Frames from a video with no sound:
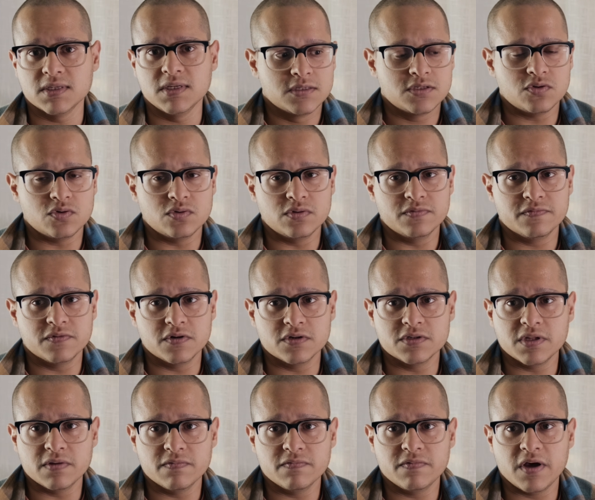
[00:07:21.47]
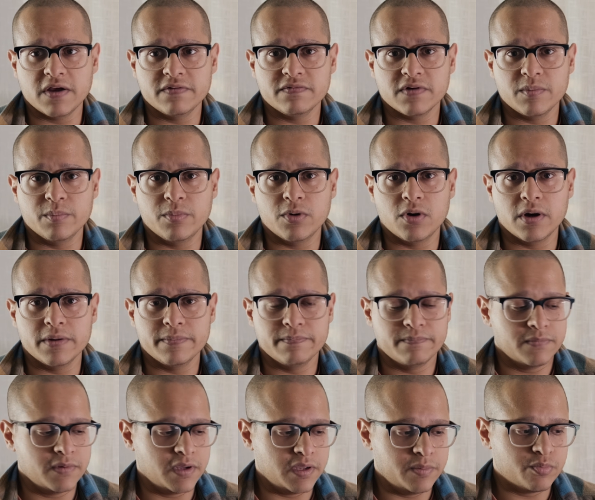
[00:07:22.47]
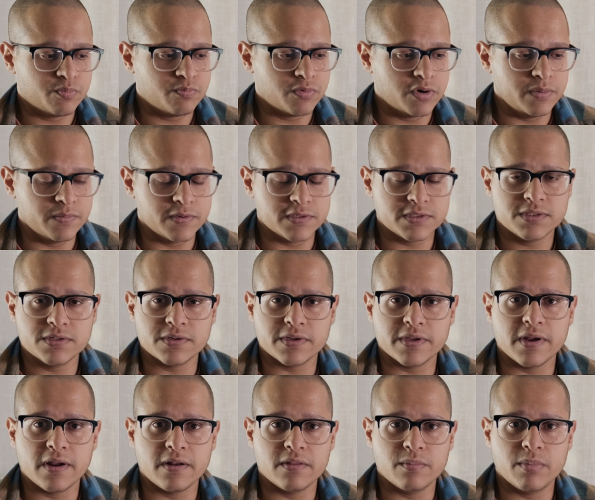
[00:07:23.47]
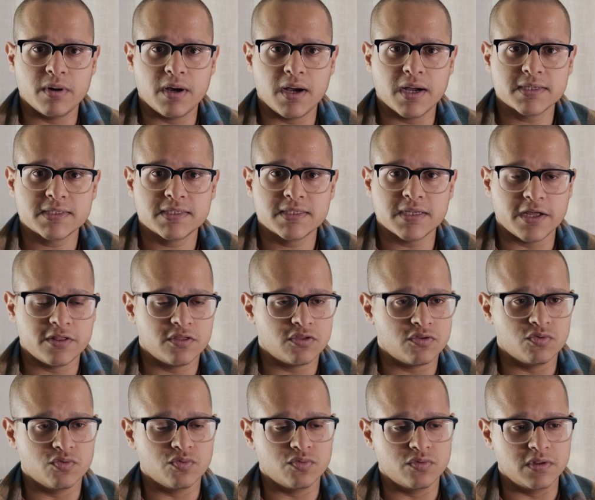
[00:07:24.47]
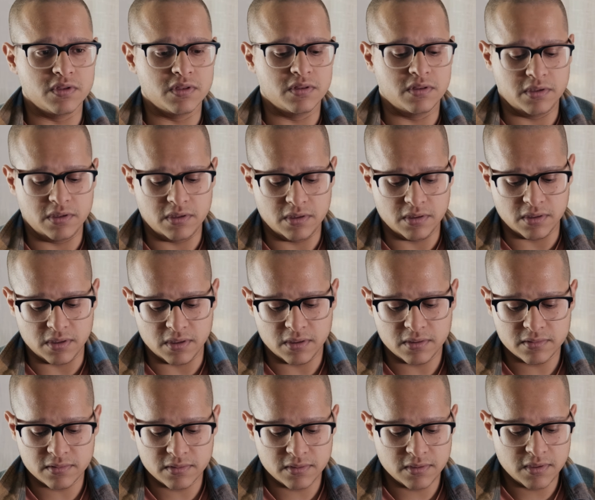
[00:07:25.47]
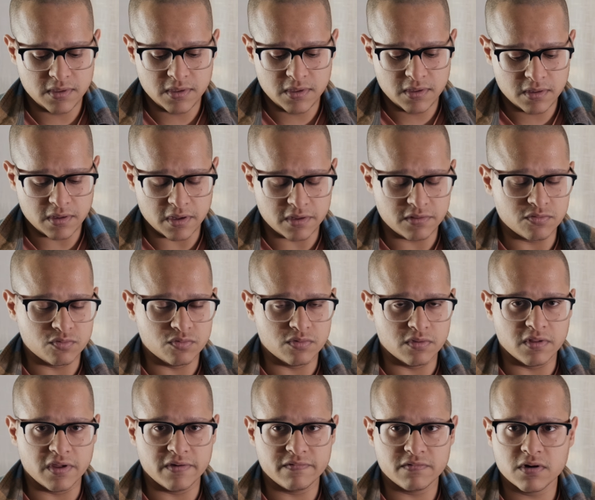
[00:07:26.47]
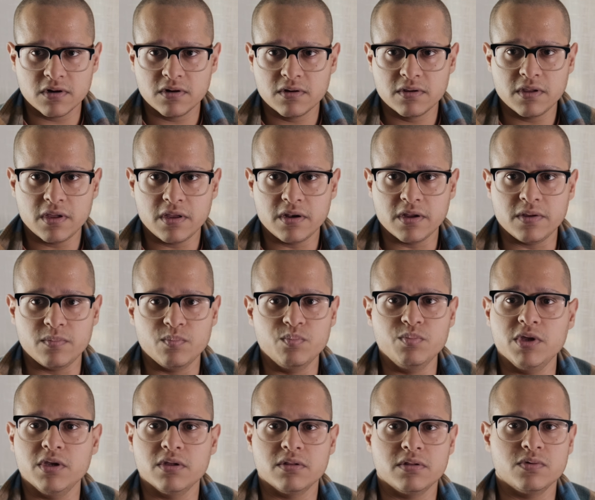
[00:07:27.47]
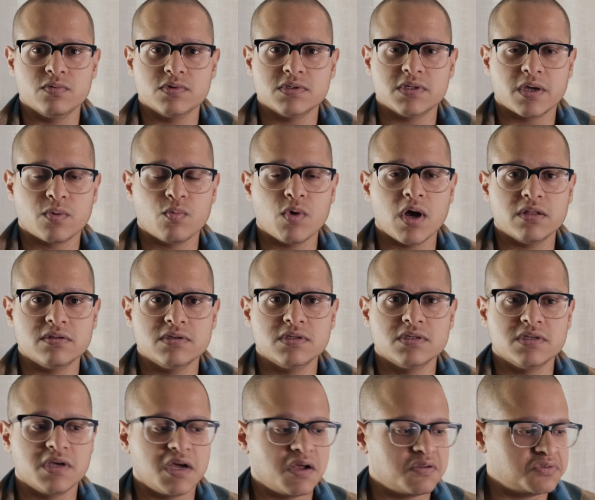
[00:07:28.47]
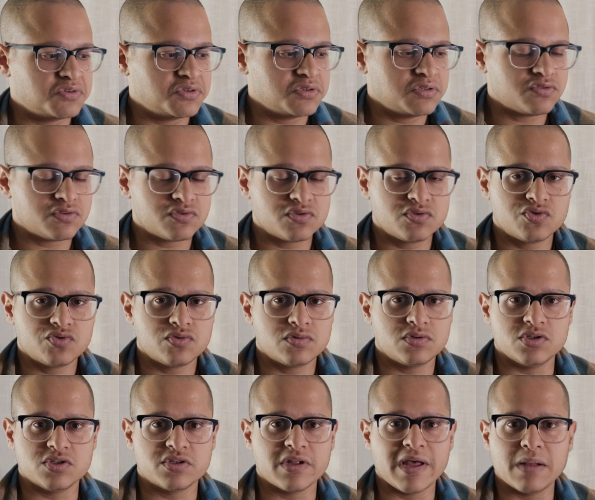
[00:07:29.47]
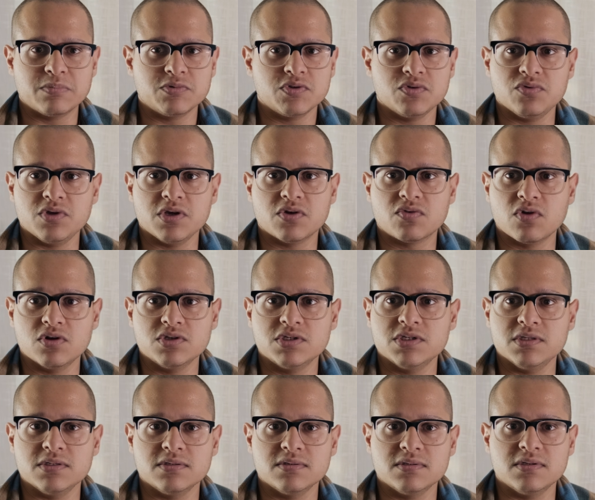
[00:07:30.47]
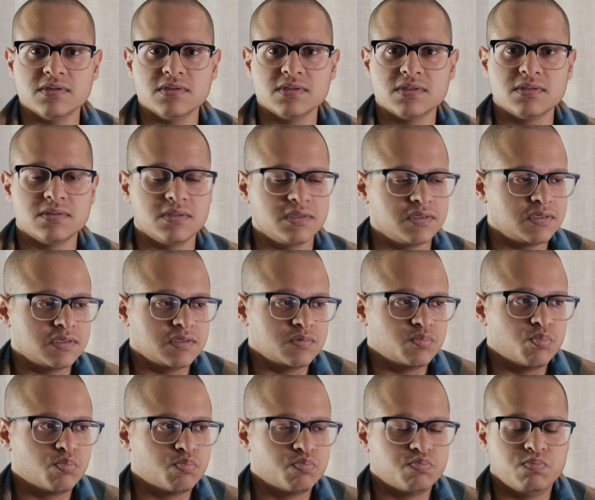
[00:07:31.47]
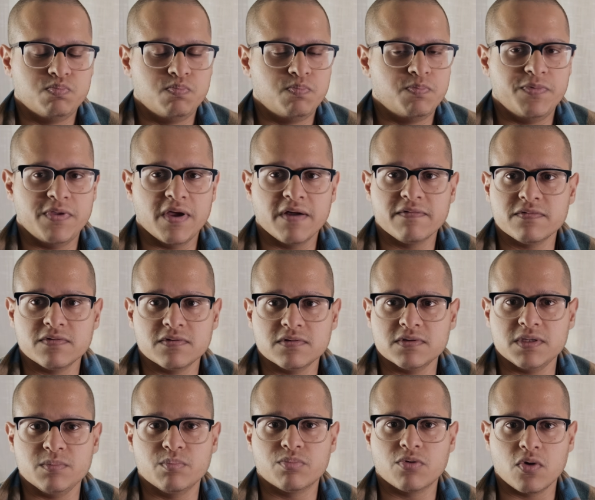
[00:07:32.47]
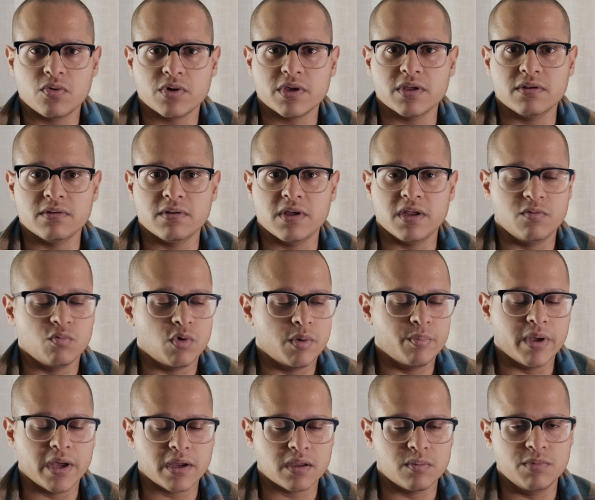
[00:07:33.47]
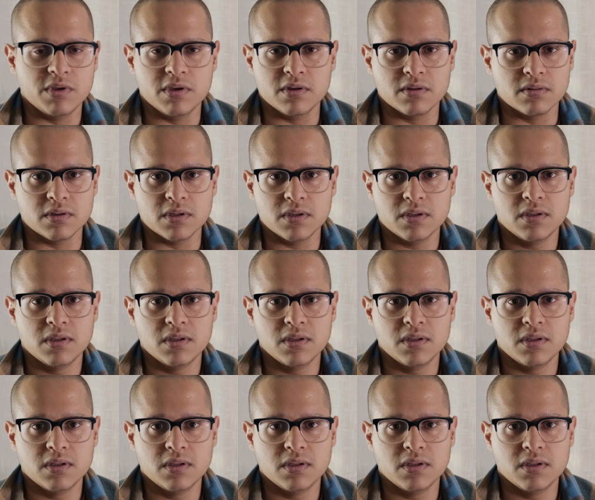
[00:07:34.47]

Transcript: So the first M5 I bought, I pretty much took it out of the box. I threw the lever, and I immediately was like, wow, this sounds just absolutely crunchy. This is definitely broken, and it went back immediately.